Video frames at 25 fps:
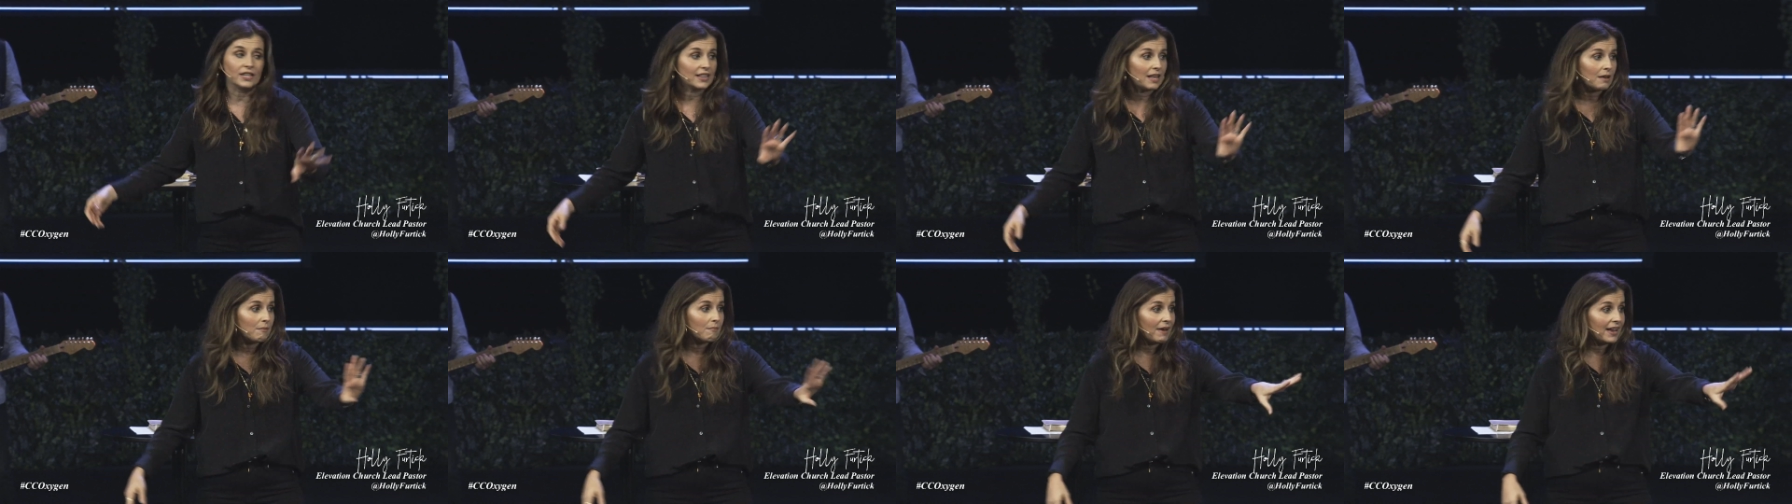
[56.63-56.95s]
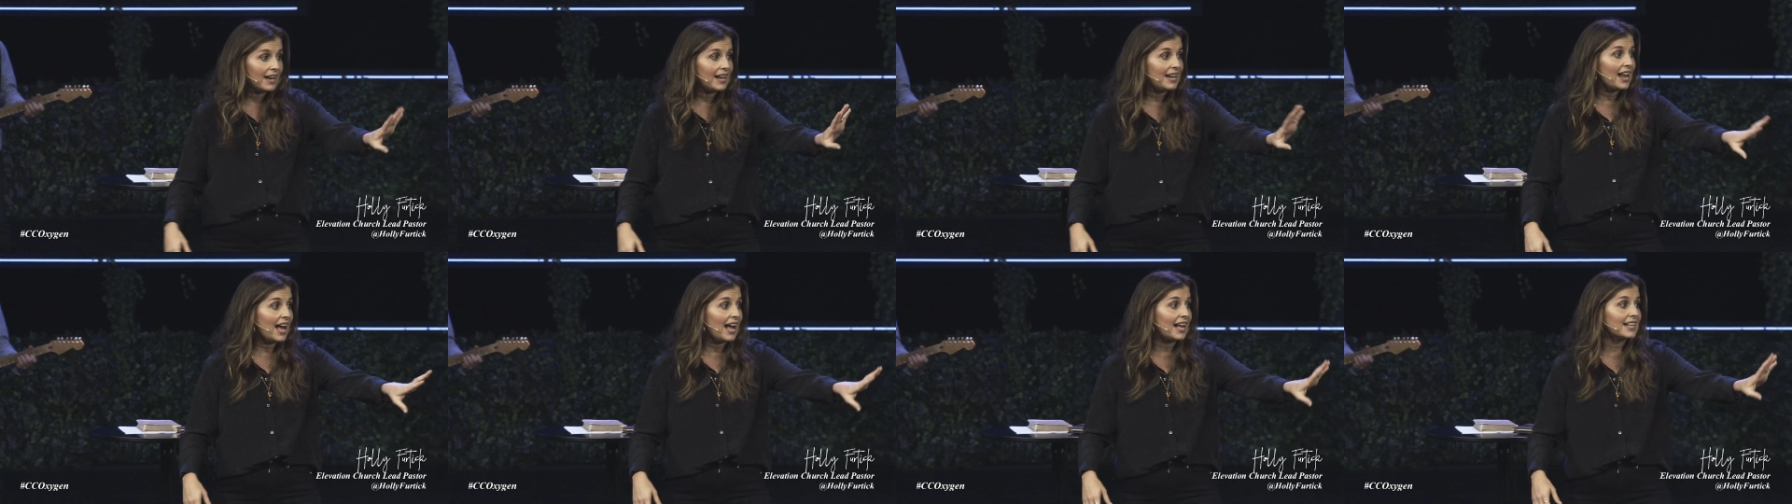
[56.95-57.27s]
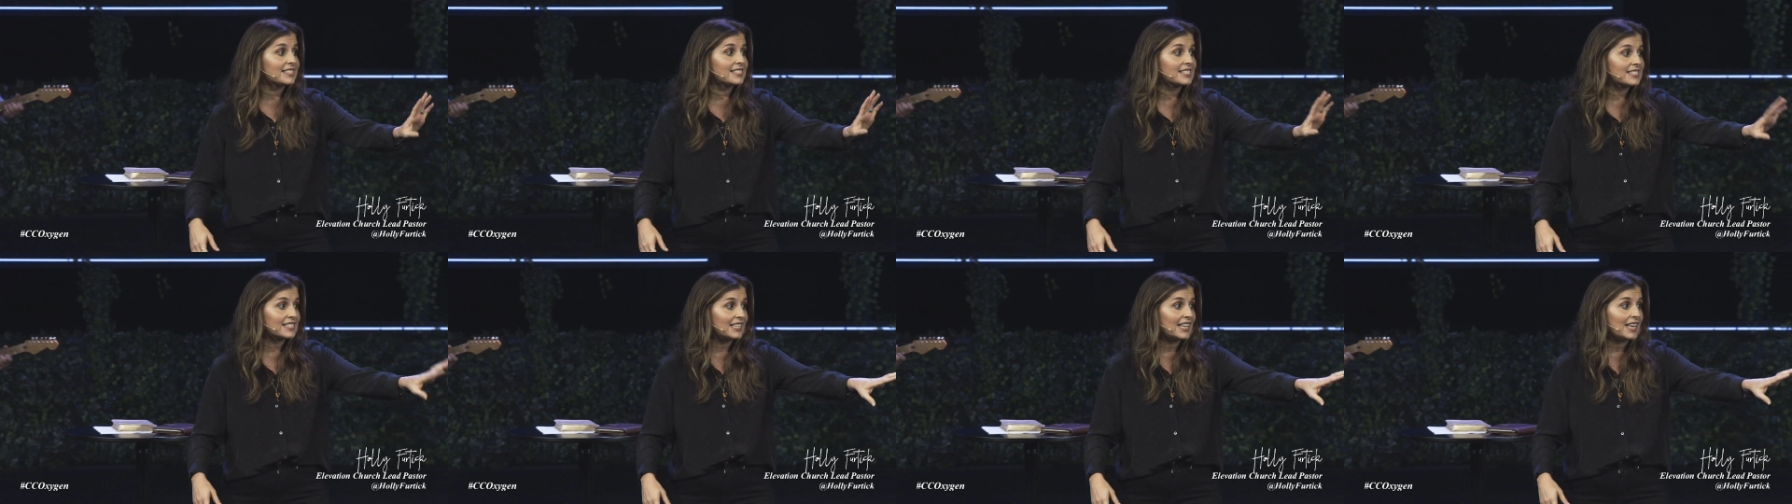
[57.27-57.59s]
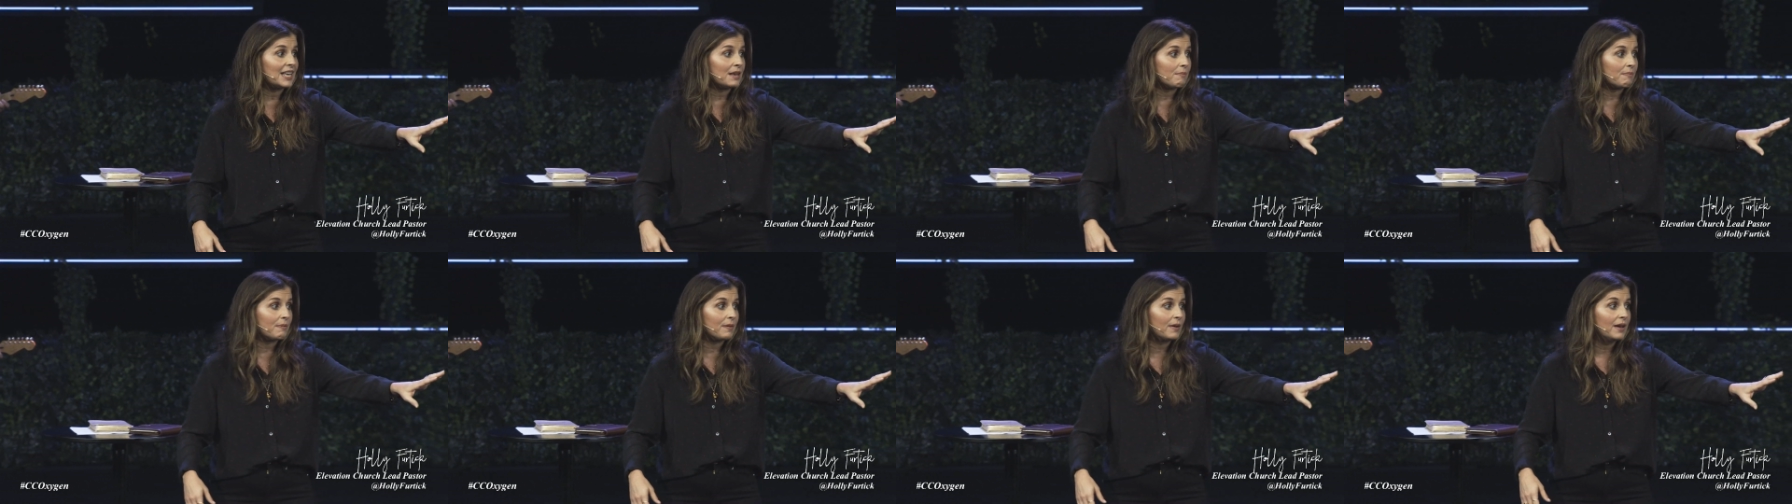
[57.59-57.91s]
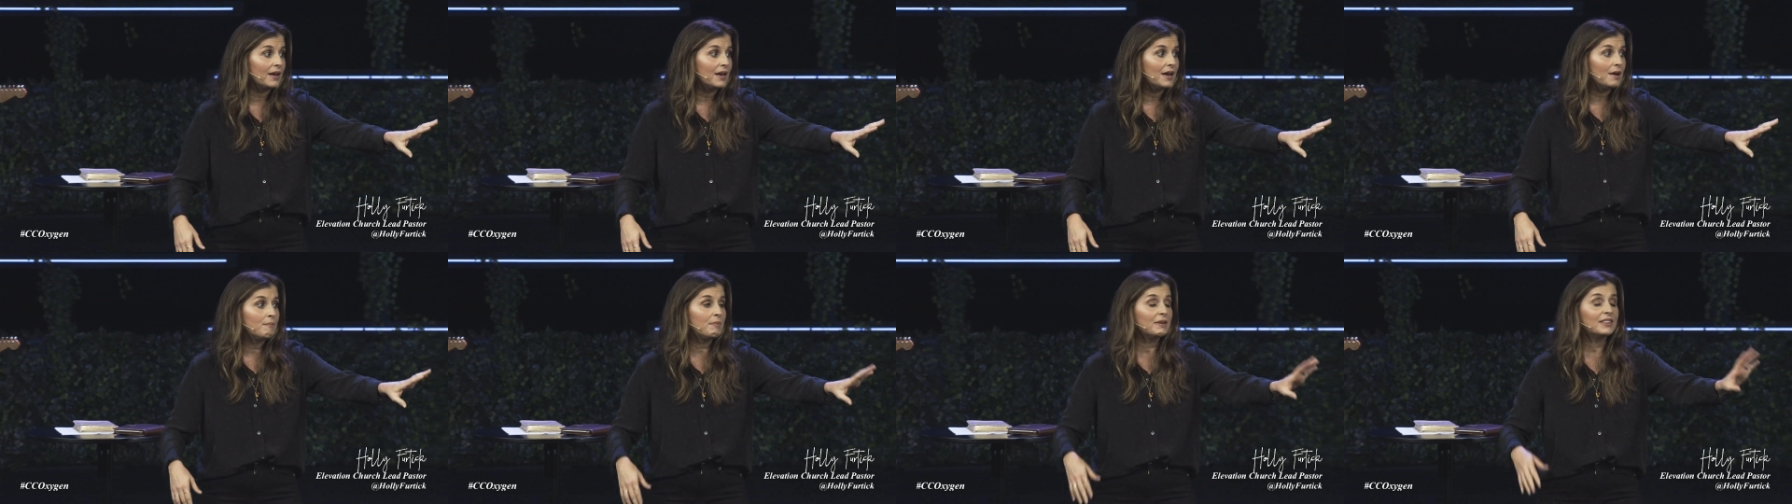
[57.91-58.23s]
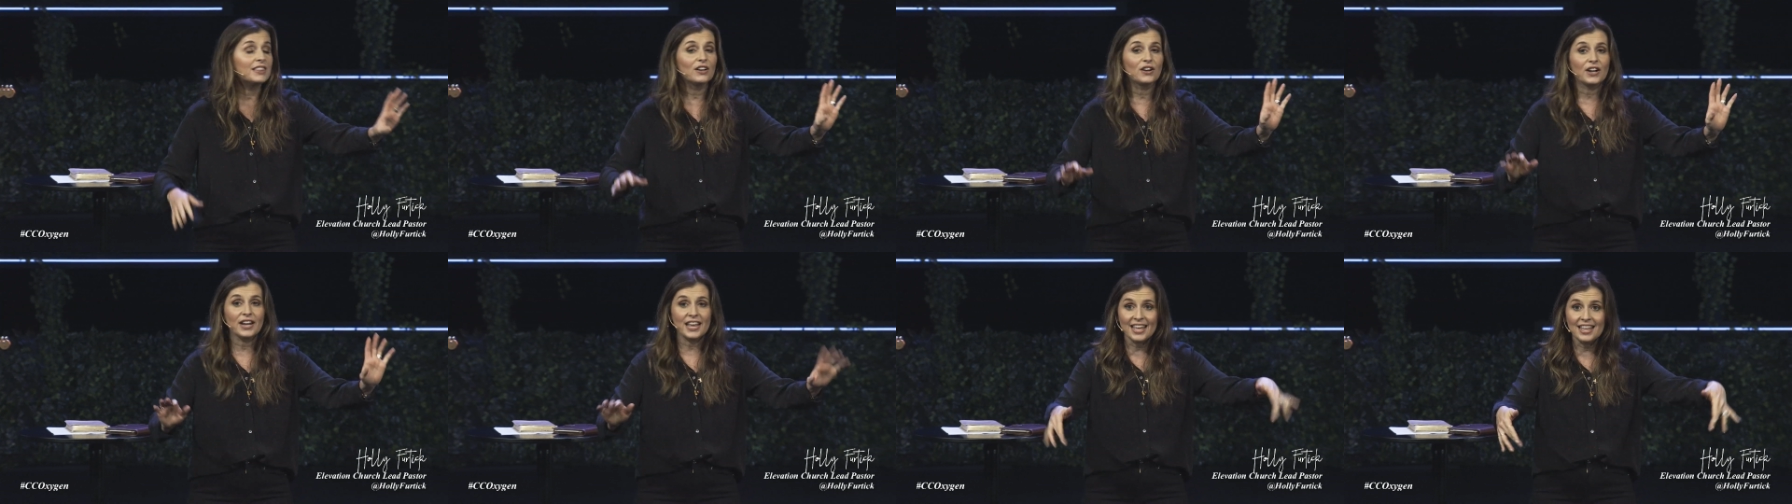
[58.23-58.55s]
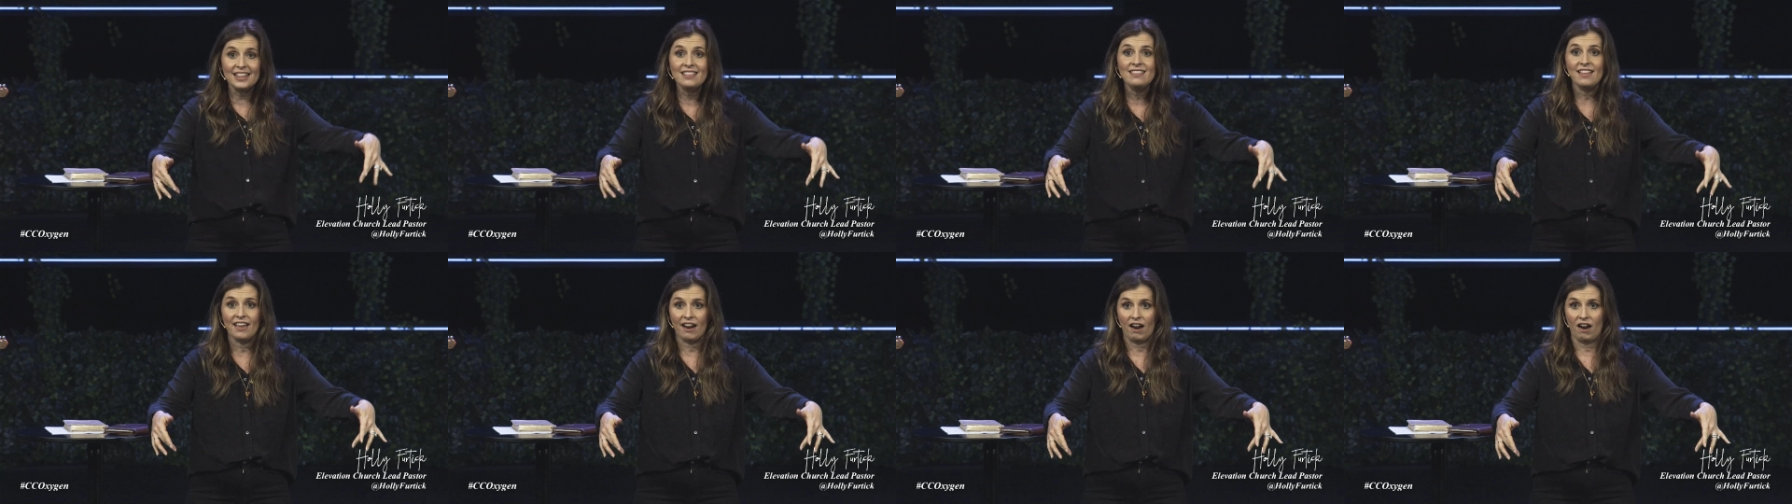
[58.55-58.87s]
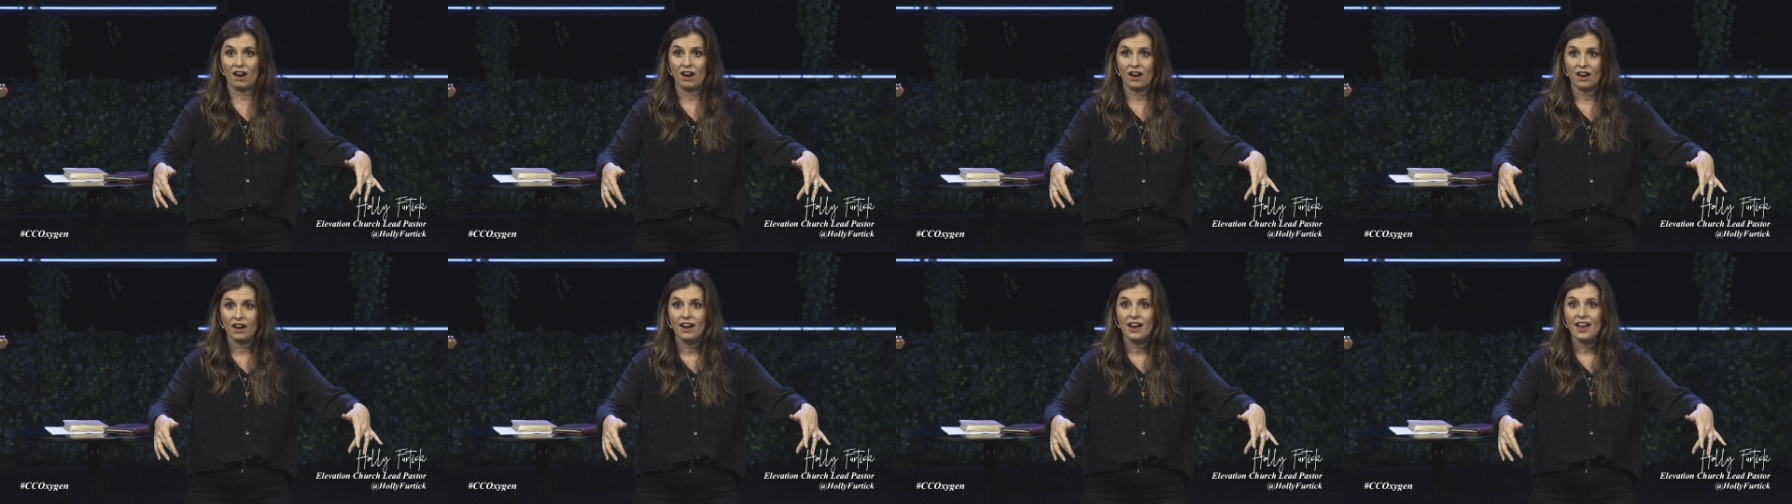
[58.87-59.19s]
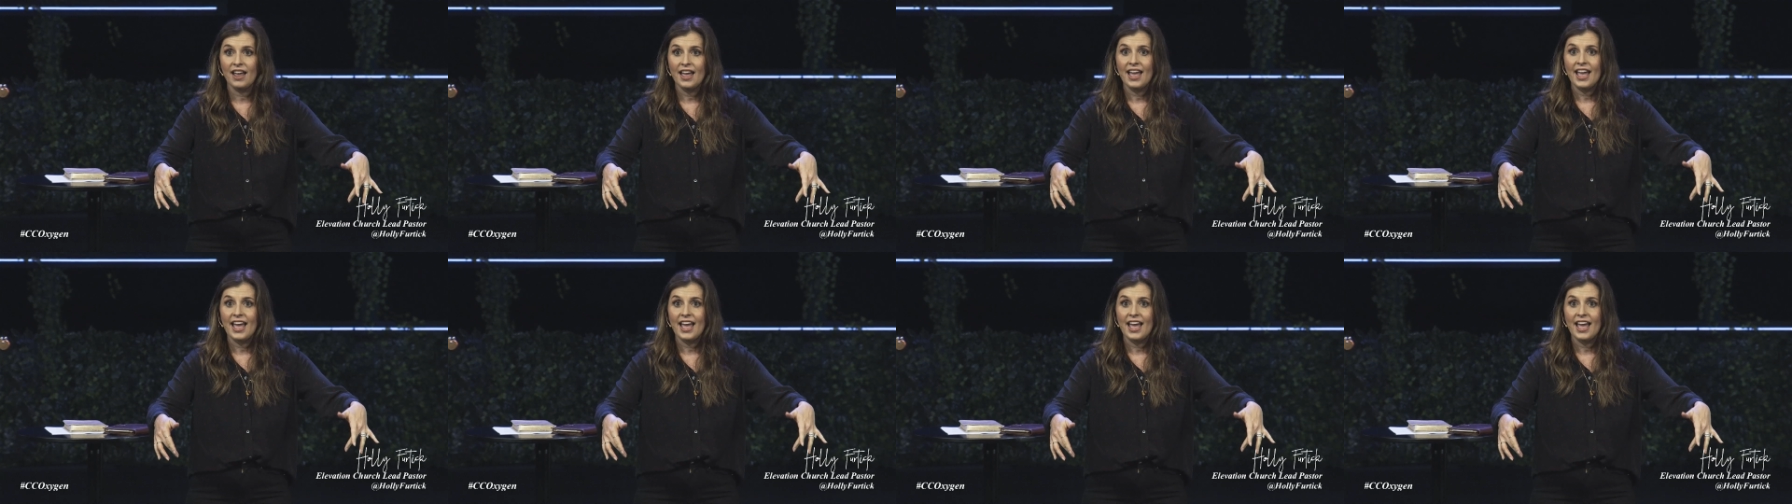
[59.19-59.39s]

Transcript: They might not sleep, but they're in there.